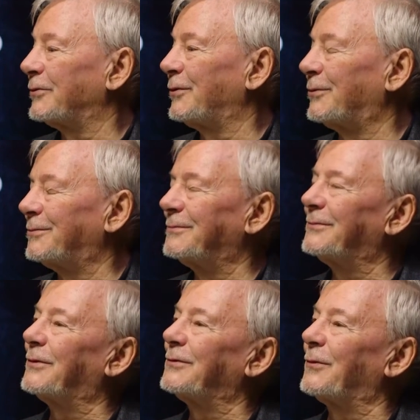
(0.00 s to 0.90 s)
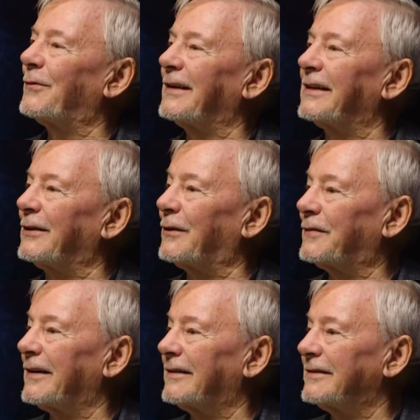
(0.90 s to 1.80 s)
what you're thinking
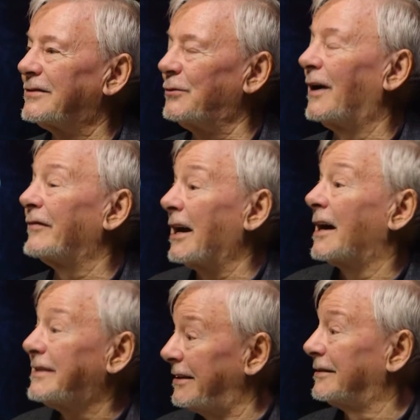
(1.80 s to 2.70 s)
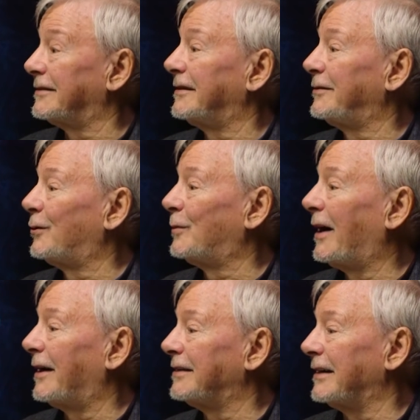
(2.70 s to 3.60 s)
of there is you have an idea in your
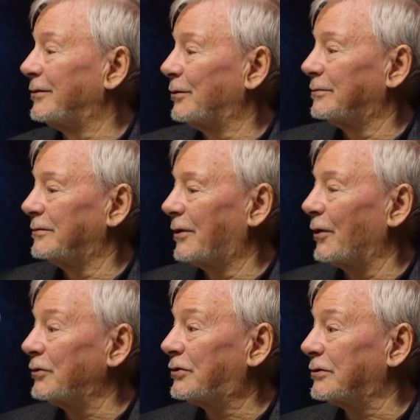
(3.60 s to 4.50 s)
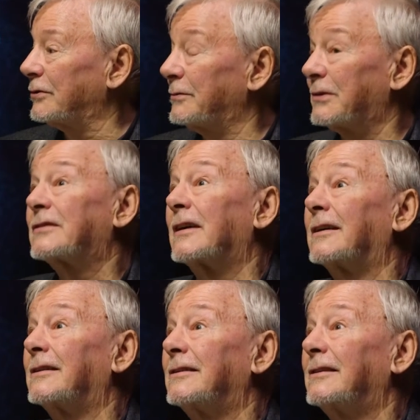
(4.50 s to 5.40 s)
mind and you're going to,
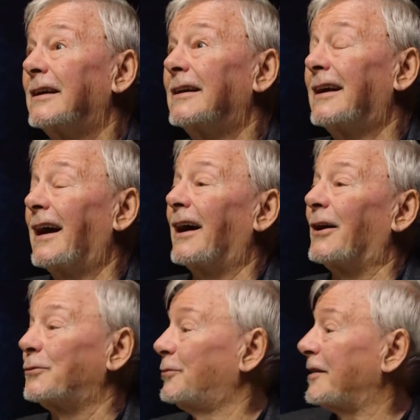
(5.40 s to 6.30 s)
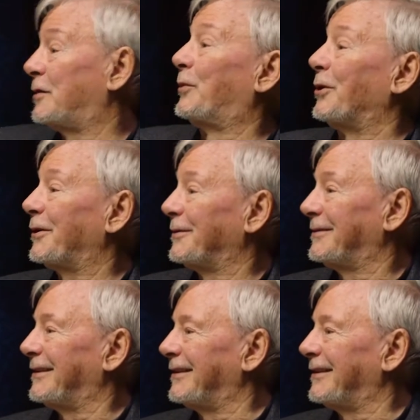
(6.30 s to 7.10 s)
say, write a book